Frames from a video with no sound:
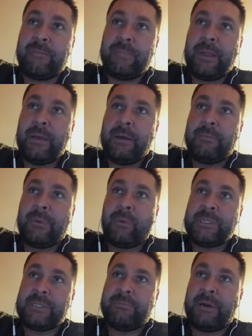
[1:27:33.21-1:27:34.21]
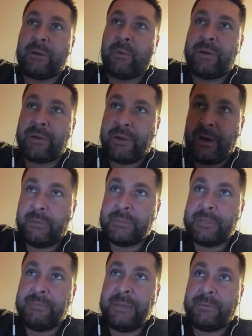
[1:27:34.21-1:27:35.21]
but once the better weather comes and
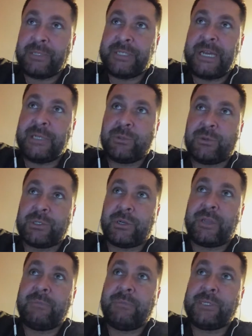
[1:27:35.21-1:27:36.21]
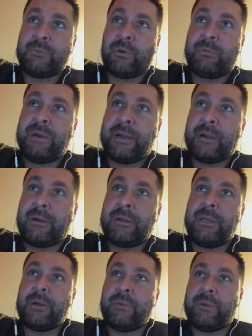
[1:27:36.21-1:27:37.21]
people's schedules are that much more better,
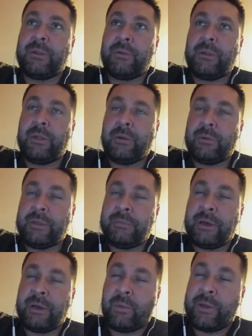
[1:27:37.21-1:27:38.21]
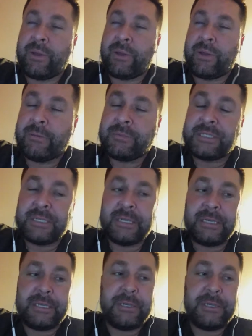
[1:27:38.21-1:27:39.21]
when the better weather comes
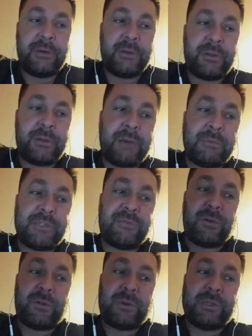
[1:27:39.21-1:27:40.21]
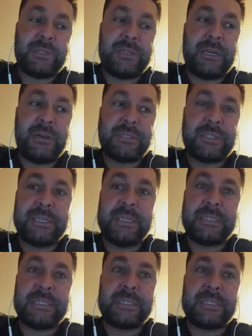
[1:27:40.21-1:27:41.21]
and you're that much further into the year as it
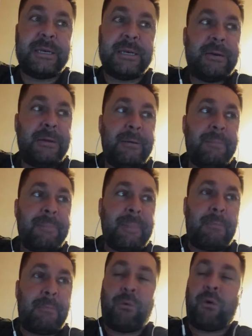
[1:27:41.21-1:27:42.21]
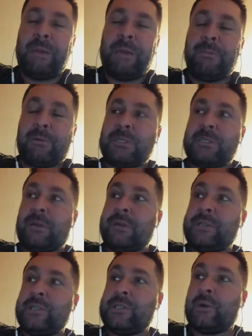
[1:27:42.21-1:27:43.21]
is, more people are
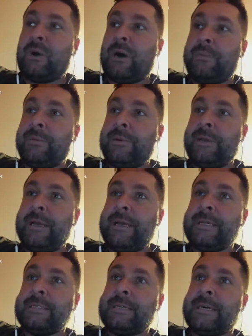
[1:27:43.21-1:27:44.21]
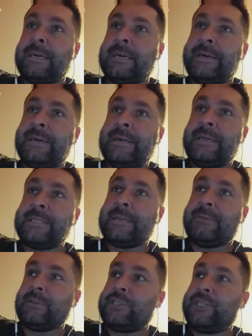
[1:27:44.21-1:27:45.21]
starting to show up. And
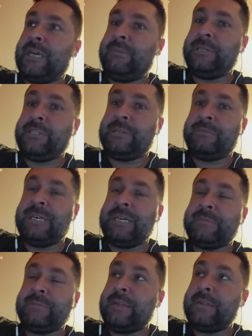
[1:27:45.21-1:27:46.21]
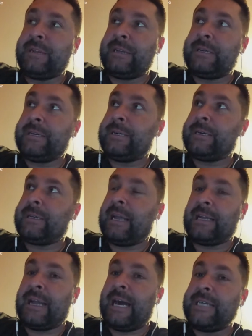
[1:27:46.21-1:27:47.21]
some of those championship days, man, like
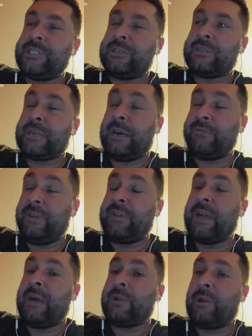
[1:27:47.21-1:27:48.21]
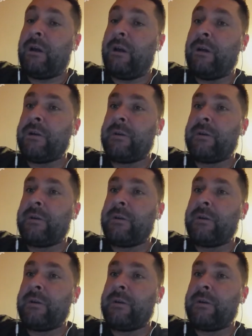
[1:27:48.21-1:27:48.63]
last year's, I found that one long.